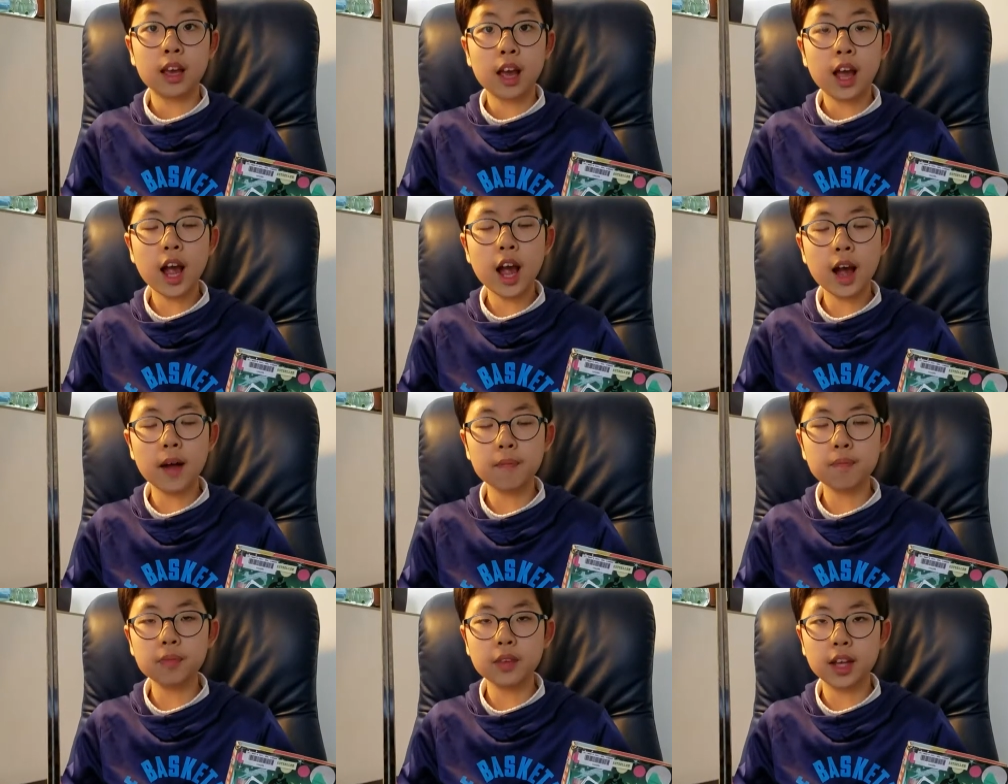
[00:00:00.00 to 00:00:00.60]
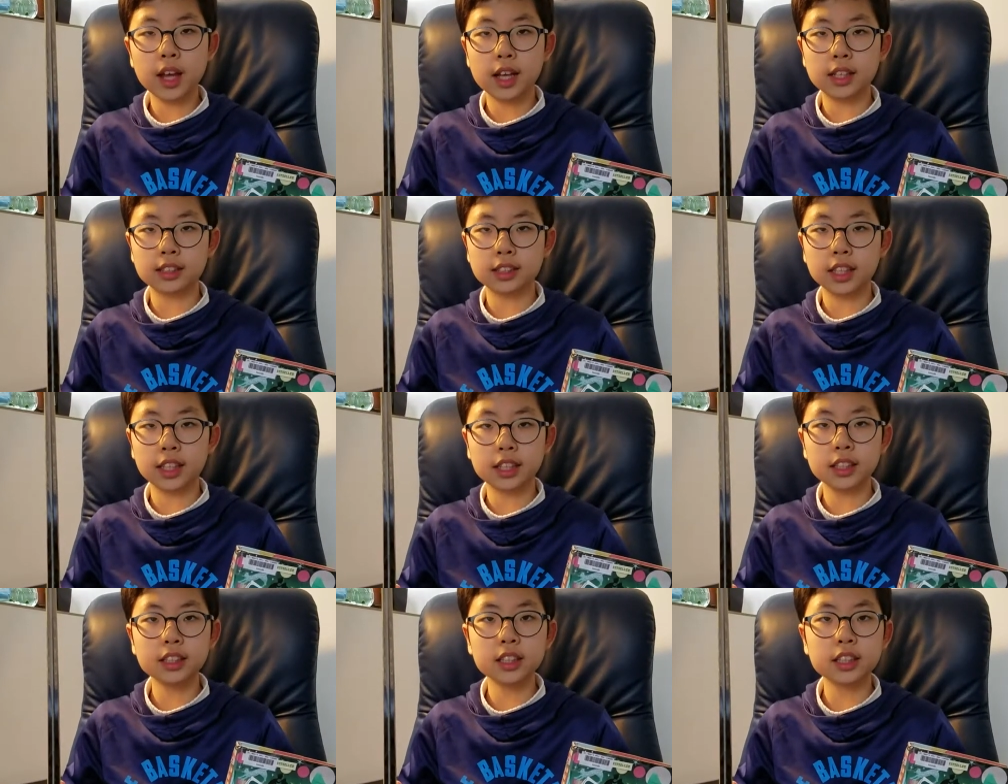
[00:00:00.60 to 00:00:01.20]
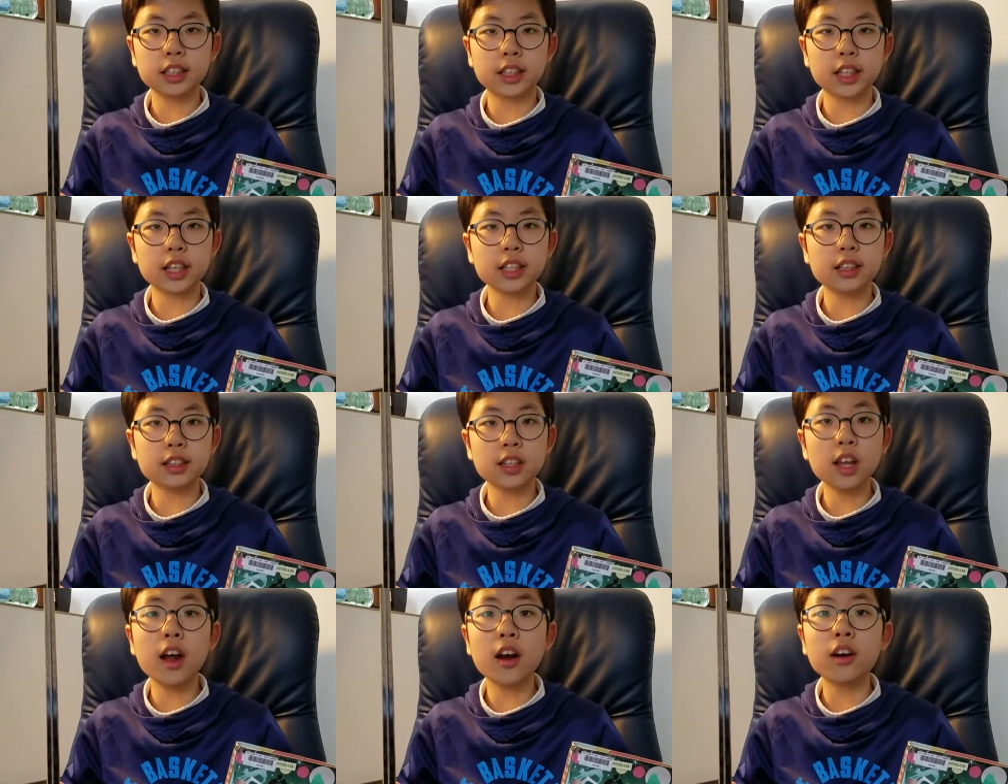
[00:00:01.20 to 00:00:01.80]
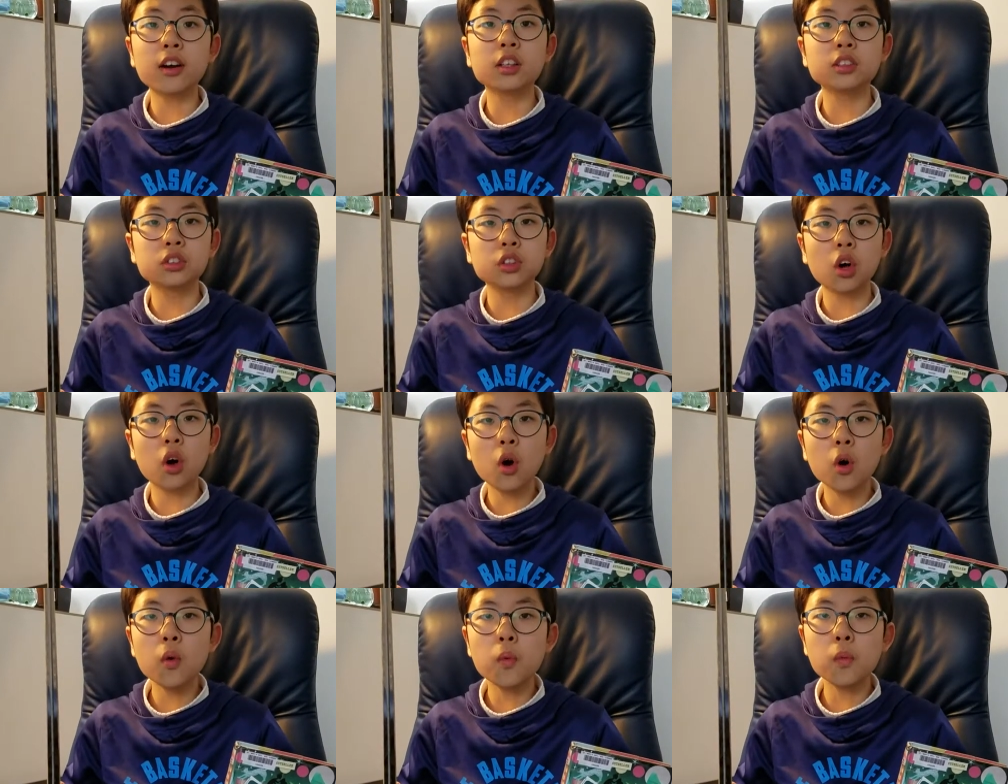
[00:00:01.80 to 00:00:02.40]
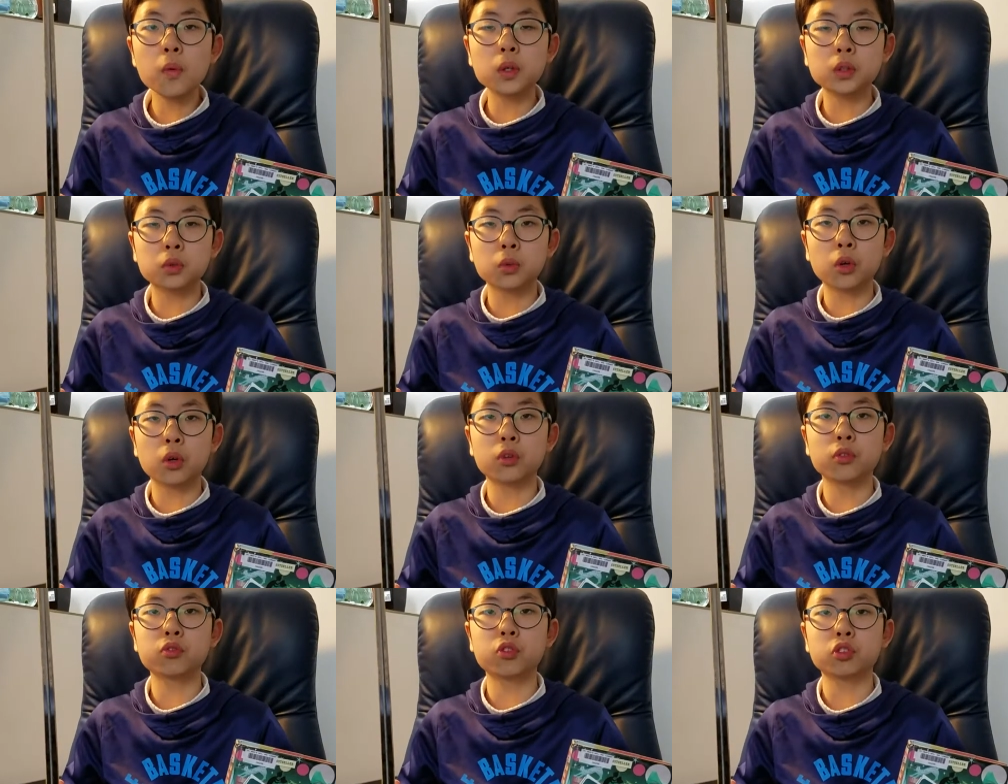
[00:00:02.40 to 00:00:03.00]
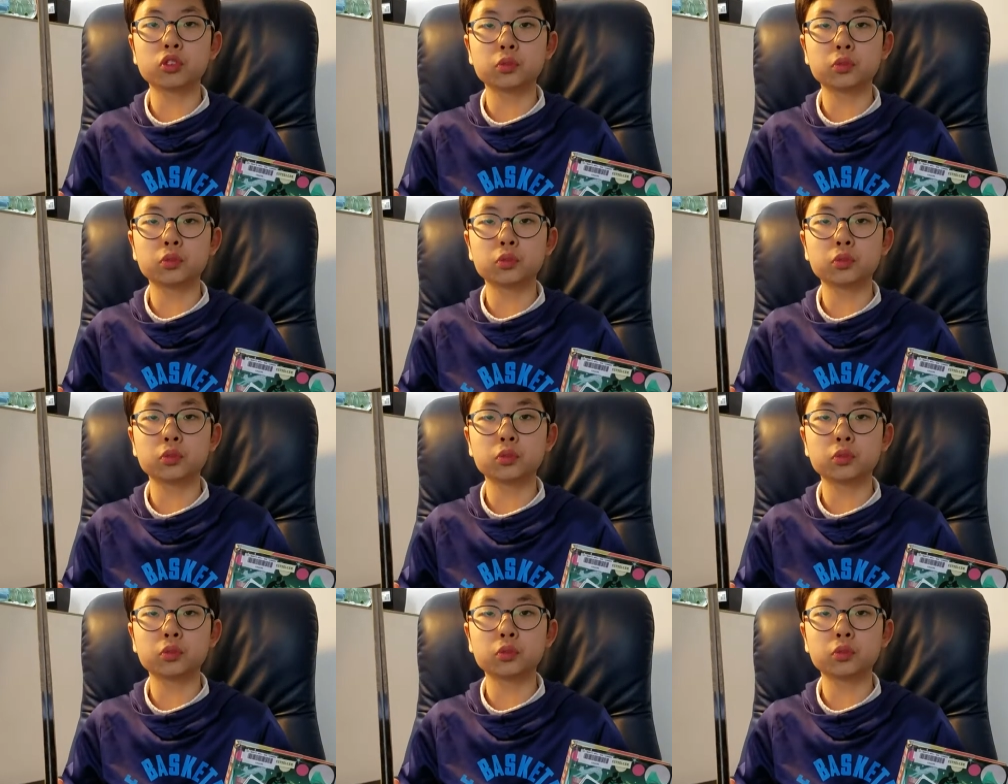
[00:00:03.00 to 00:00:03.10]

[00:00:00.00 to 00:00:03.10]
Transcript: And, as I indicate, there is always one of those